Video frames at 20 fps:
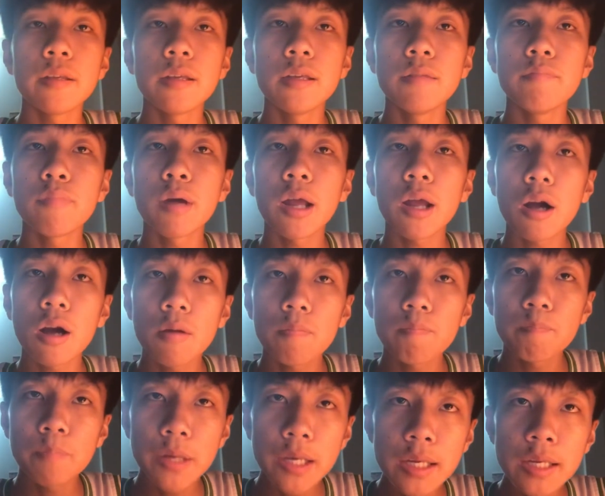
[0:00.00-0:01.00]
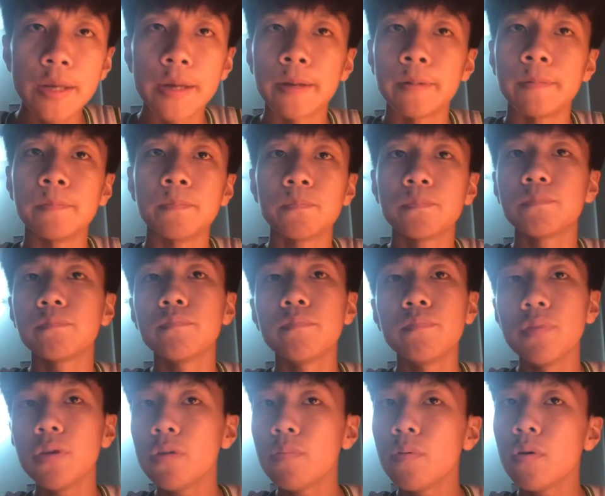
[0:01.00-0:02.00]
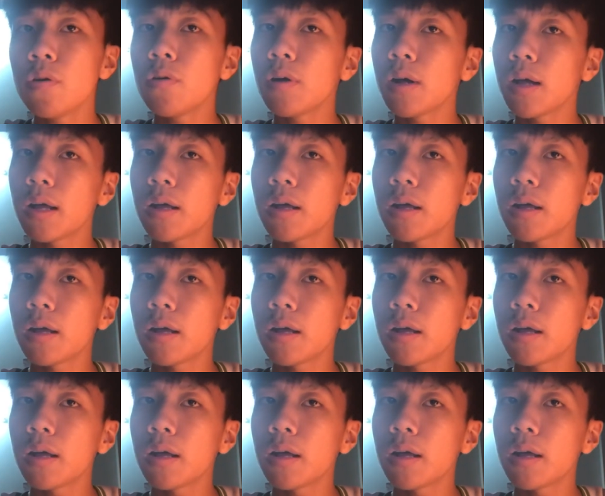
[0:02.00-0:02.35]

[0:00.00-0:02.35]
In my opinion, people